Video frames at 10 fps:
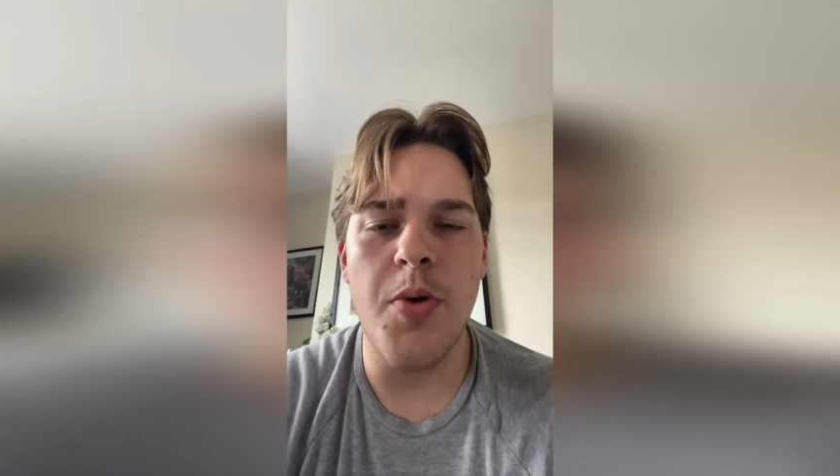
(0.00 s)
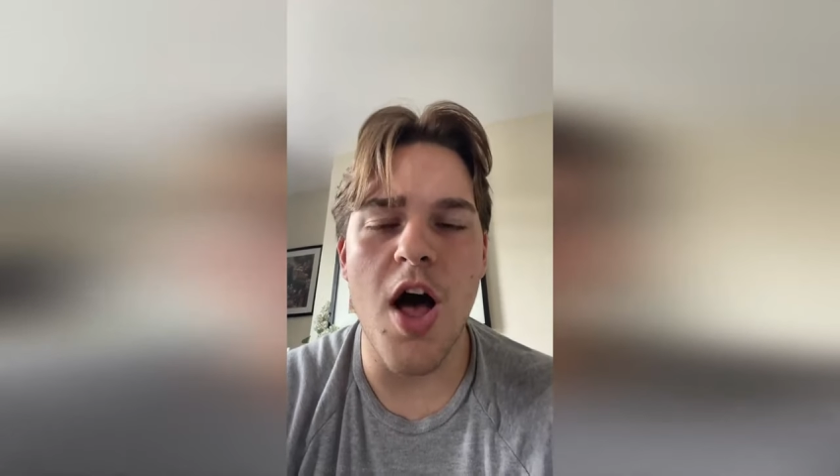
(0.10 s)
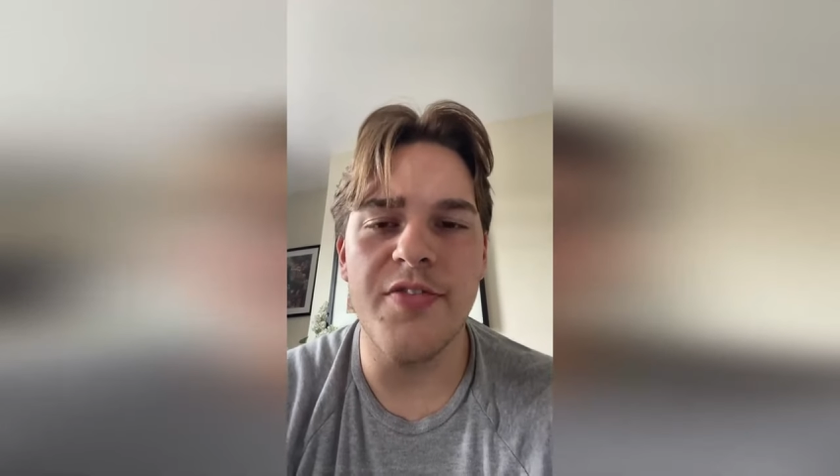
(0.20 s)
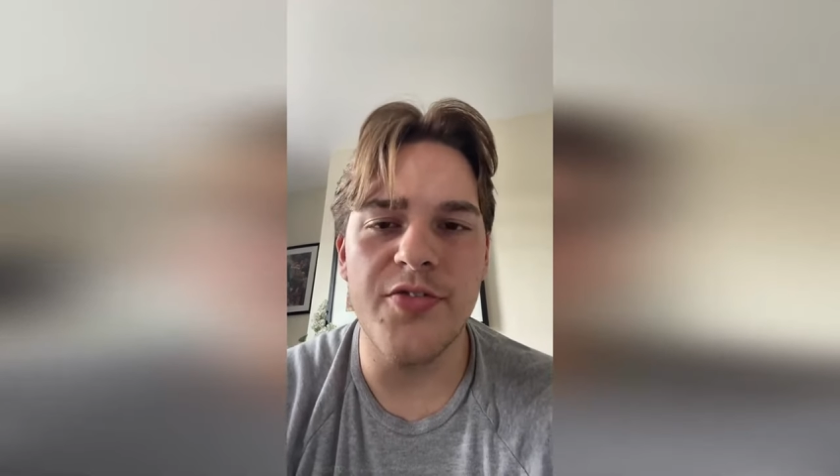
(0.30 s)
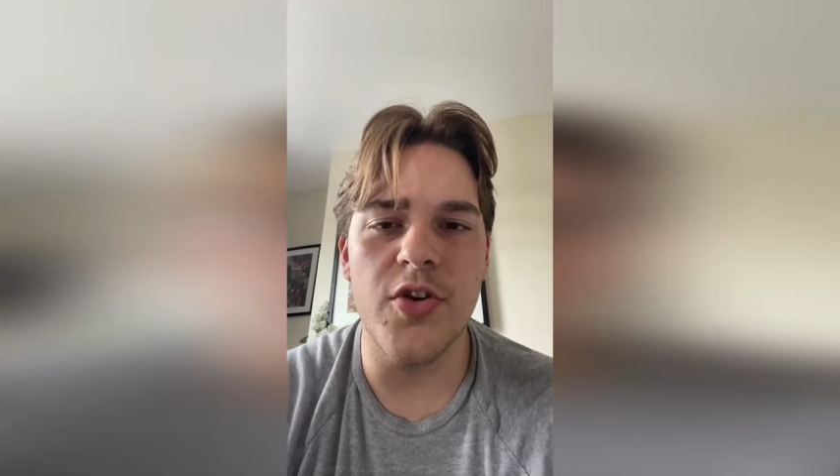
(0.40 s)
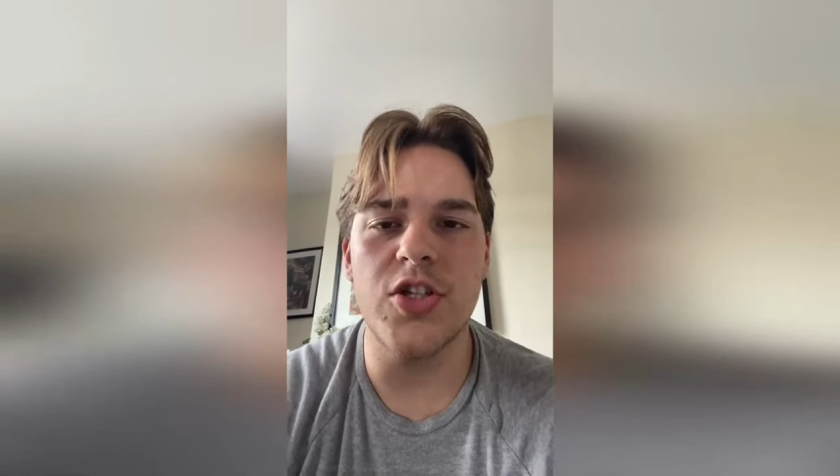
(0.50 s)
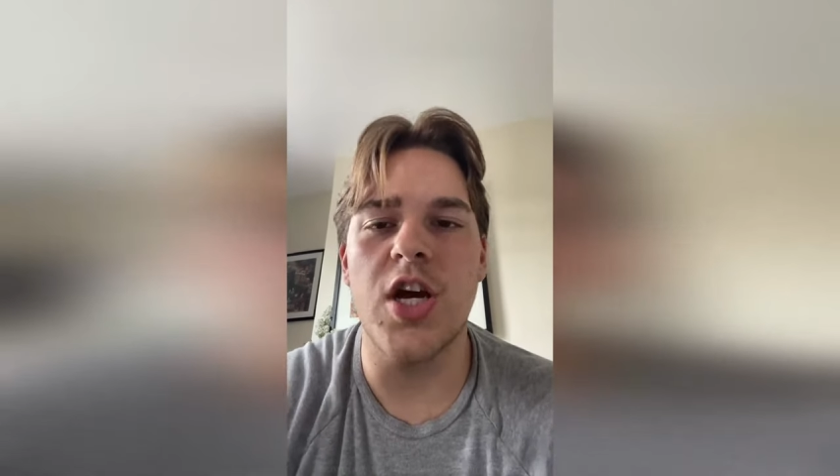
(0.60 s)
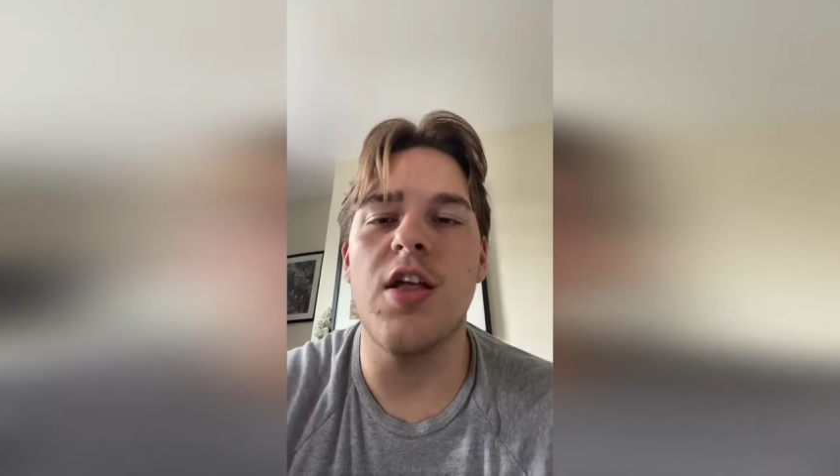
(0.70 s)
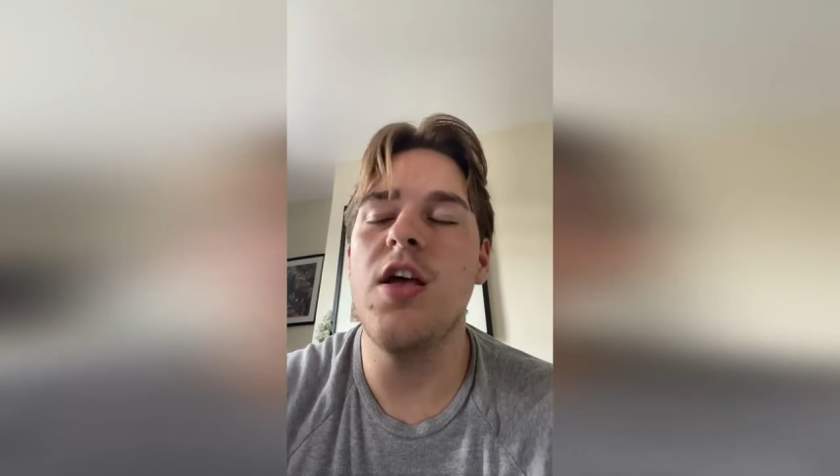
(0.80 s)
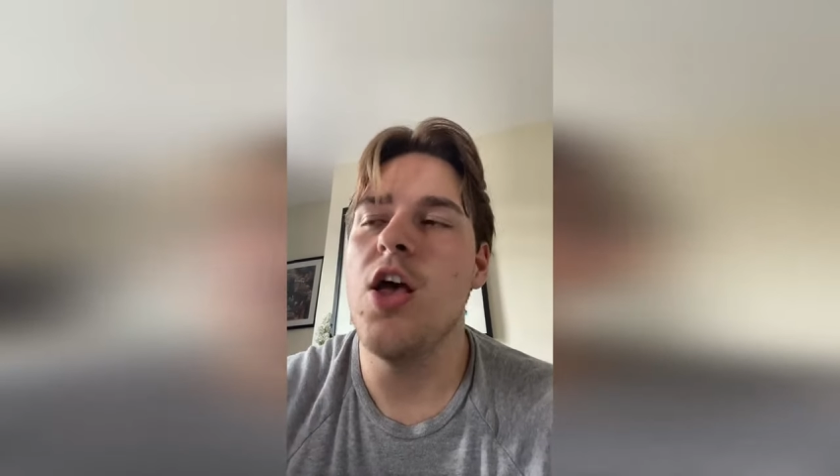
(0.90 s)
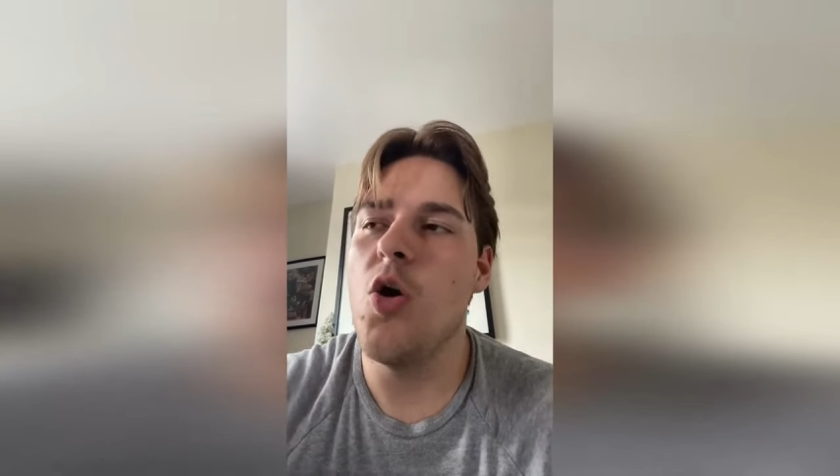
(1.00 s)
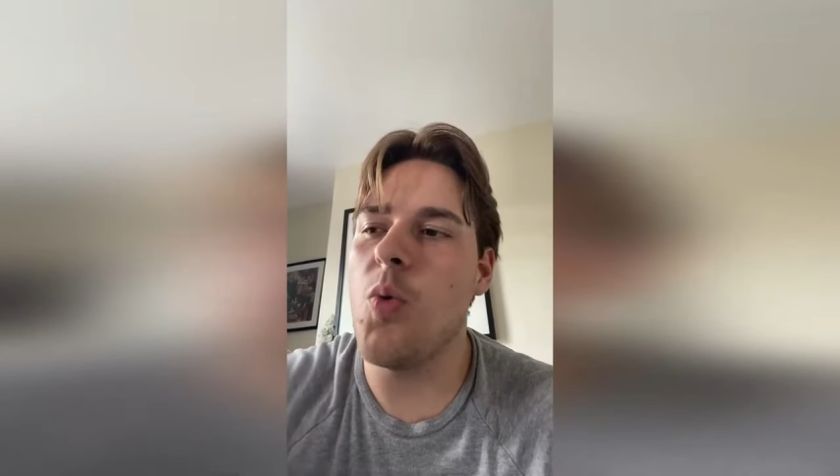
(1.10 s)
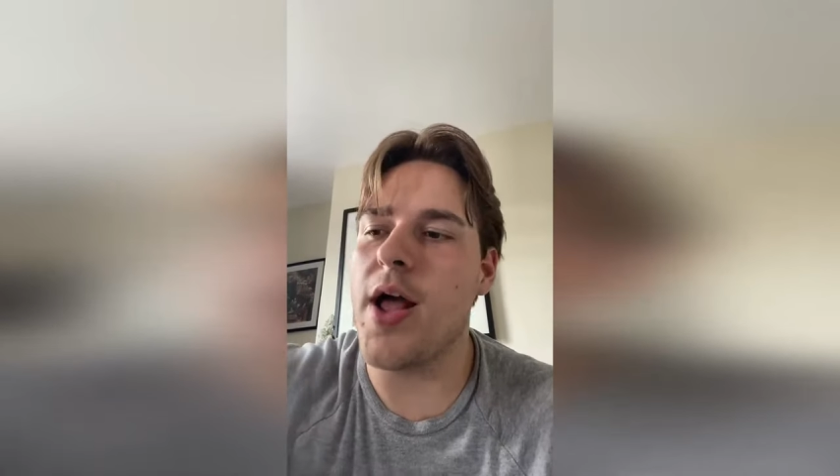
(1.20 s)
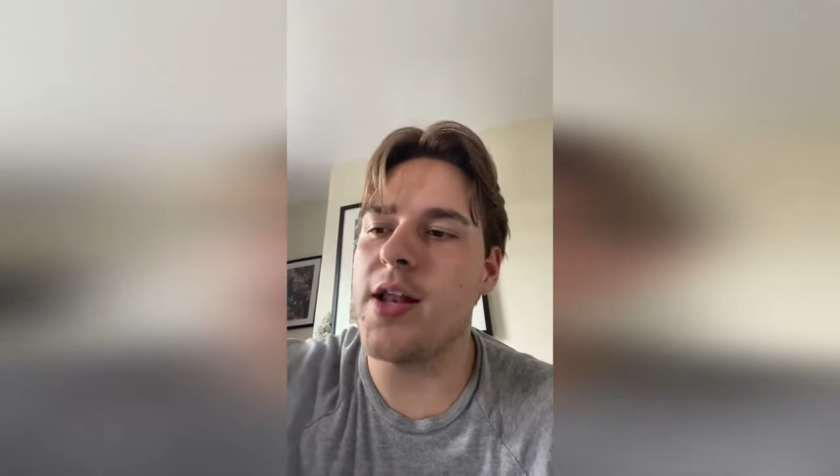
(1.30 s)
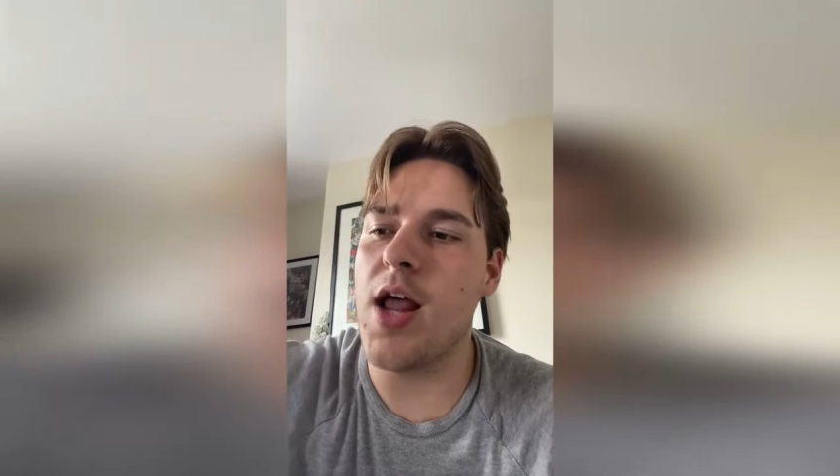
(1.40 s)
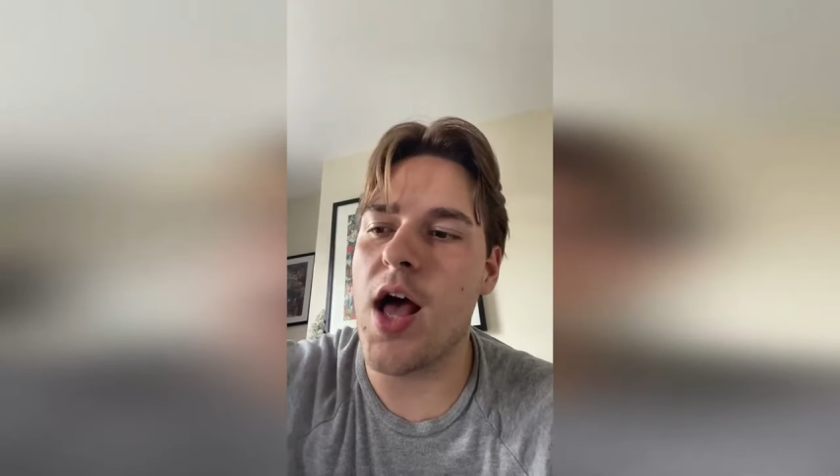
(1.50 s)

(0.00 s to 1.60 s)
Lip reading: perfect for each other when